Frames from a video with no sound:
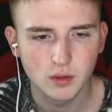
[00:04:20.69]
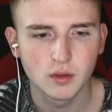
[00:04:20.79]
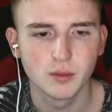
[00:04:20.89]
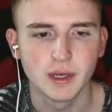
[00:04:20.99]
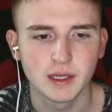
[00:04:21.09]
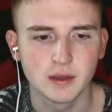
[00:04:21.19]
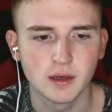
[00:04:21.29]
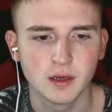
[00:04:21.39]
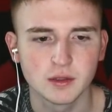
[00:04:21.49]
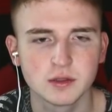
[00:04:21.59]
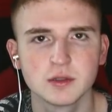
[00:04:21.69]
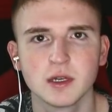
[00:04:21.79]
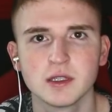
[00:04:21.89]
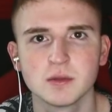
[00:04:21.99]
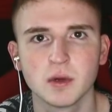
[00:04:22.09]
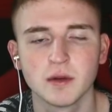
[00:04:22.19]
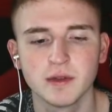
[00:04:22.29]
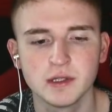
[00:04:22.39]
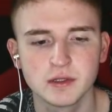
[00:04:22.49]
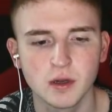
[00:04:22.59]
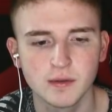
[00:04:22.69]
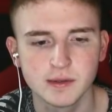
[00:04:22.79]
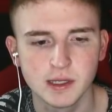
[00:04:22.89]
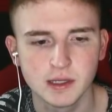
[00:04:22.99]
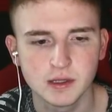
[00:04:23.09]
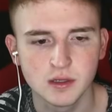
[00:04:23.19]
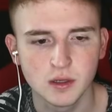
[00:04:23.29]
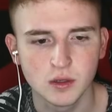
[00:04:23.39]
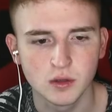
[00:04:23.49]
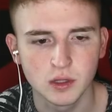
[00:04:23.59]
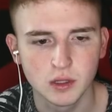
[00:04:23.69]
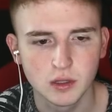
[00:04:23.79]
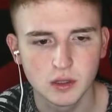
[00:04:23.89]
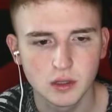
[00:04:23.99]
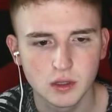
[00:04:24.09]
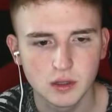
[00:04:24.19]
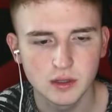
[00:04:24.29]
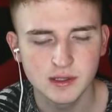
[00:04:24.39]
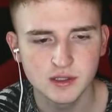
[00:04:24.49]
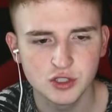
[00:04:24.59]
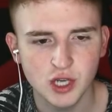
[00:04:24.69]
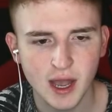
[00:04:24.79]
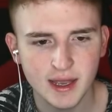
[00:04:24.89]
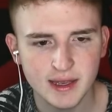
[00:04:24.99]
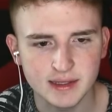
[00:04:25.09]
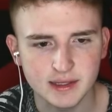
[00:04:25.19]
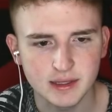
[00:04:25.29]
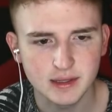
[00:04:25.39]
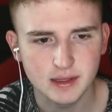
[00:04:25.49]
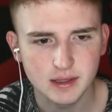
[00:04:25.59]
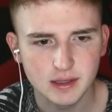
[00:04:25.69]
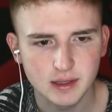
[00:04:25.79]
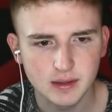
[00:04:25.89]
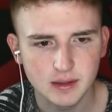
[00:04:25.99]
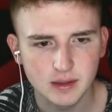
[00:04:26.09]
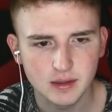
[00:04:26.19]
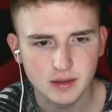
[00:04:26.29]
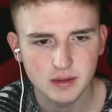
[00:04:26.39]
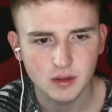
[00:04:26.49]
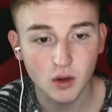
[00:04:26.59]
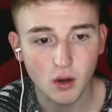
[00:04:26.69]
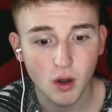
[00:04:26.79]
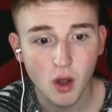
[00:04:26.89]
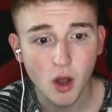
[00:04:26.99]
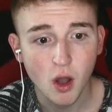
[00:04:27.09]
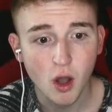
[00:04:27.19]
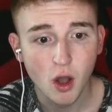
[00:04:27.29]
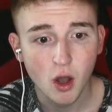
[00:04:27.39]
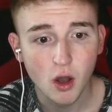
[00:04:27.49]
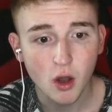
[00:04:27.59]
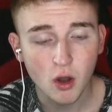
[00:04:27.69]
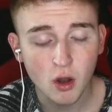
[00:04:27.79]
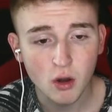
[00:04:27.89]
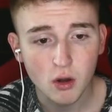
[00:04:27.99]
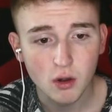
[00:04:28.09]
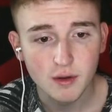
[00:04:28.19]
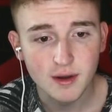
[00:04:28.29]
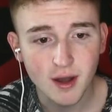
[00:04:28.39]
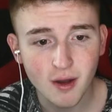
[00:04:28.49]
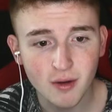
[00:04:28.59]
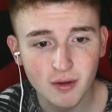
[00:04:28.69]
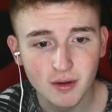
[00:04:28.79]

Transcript: Oh my gosh. I swear, if he solves this, dude. This is giant. Oh, oh no.